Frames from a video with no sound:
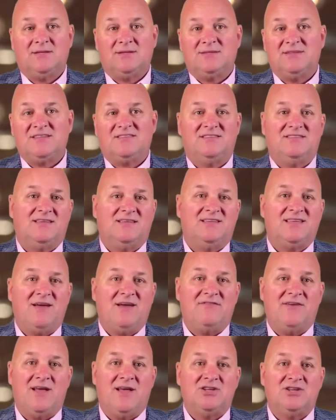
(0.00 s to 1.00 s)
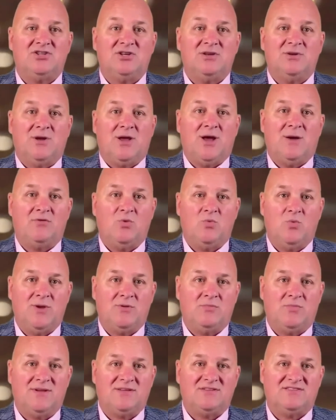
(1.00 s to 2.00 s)
This is the definition of a
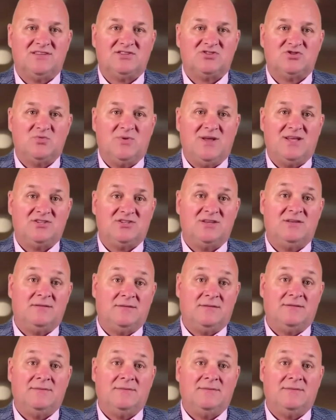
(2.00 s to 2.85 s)
win-win situation.